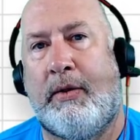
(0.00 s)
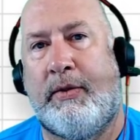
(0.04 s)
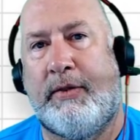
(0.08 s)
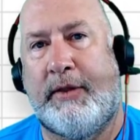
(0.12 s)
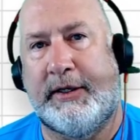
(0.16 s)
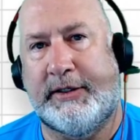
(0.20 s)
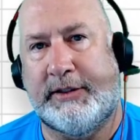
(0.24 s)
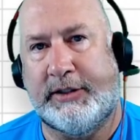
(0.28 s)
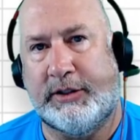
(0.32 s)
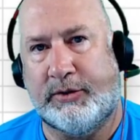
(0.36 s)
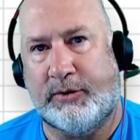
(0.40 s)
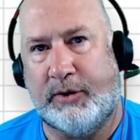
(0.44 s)

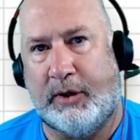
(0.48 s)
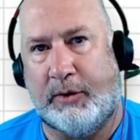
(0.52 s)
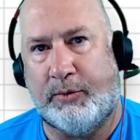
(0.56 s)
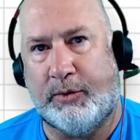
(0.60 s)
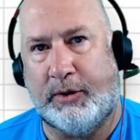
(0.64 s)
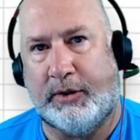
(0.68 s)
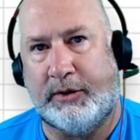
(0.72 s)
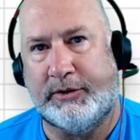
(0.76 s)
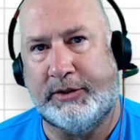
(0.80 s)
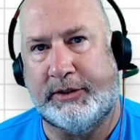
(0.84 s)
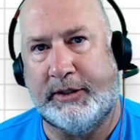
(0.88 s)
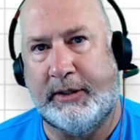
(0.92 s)
this is a
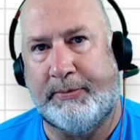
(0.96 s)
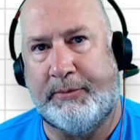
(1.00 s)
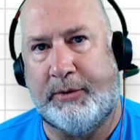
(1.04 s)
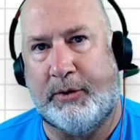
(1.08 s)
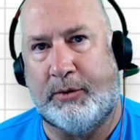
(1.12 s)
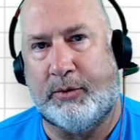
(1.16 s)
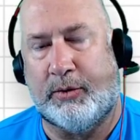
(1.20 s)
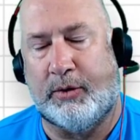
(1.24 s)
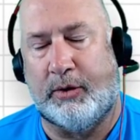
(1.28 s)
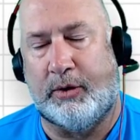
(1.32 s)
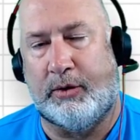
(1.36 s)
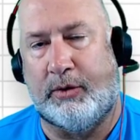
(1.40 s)
real
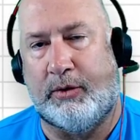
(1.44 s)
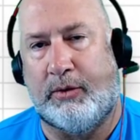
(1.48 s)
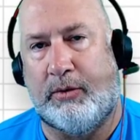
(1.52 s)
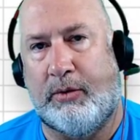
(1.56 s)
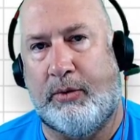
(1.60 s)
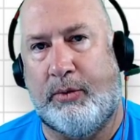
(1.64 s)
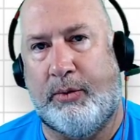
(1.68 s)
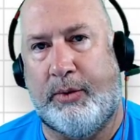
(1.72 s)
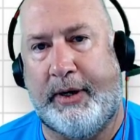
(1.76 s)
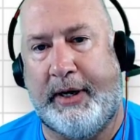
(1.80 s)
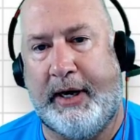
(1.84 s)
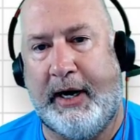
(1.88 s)
simple rule.
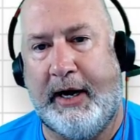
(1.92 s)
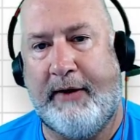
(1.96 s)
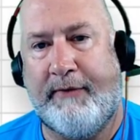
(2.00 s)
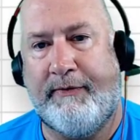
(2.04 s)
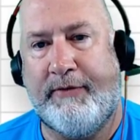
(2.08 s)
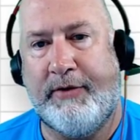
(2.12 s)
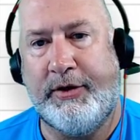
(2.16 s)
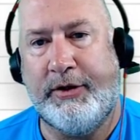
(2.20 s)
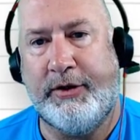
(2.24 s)
Whatever